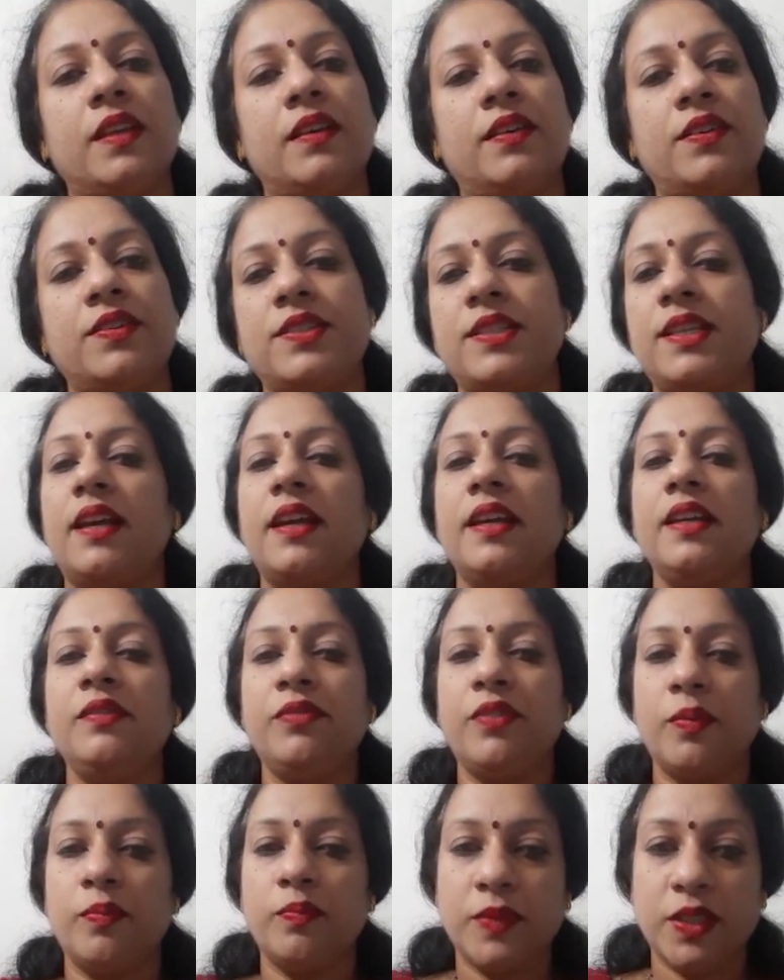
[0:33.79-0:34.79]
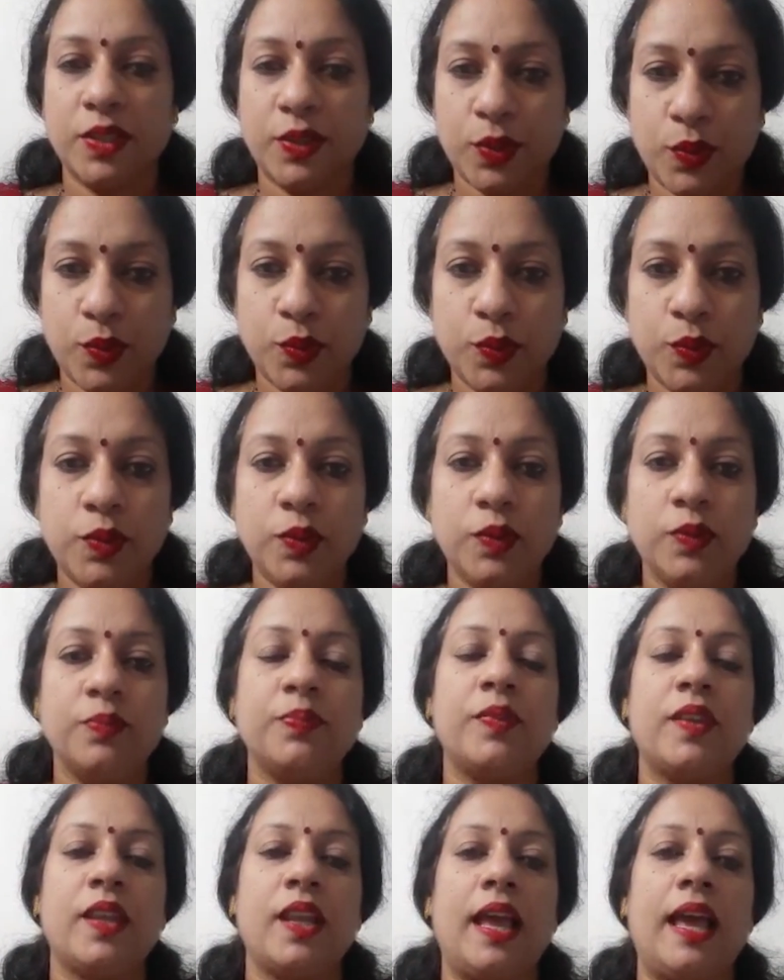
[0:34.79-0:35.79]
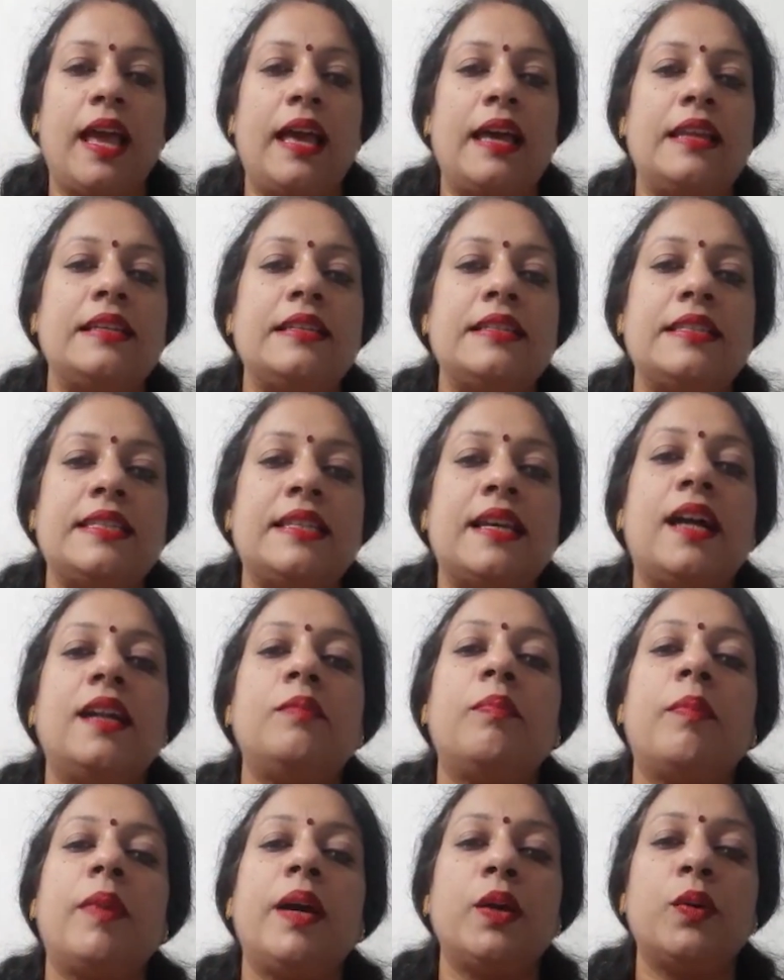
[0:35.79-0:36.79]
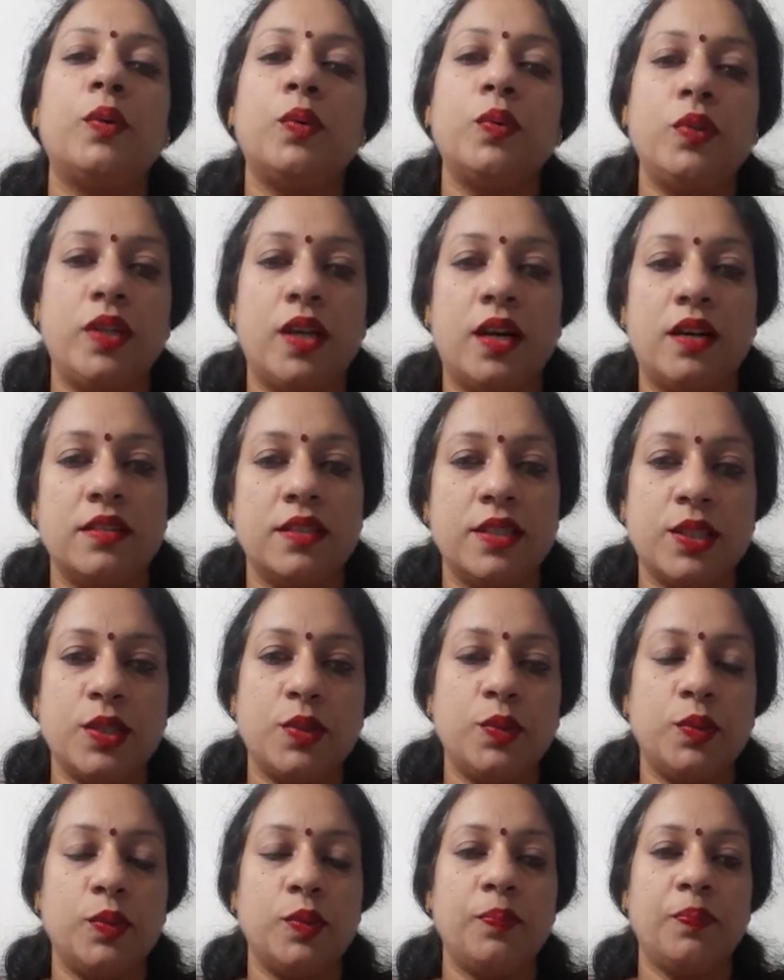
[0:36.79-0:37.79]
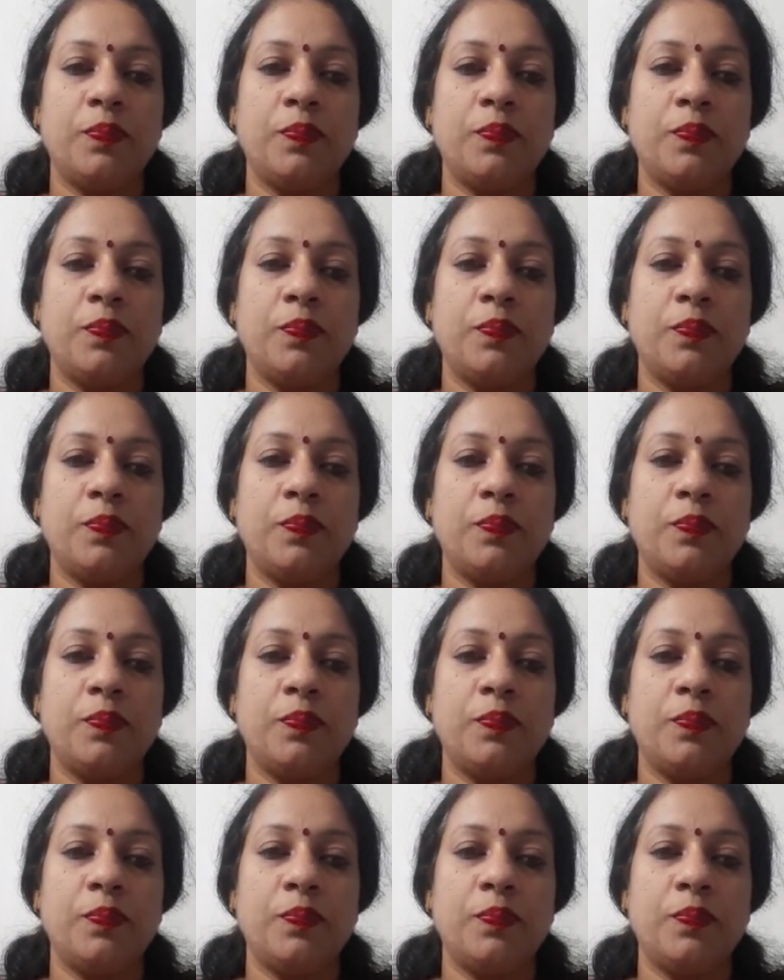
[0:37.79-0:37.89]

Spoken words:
resign from the school and start my own dance school.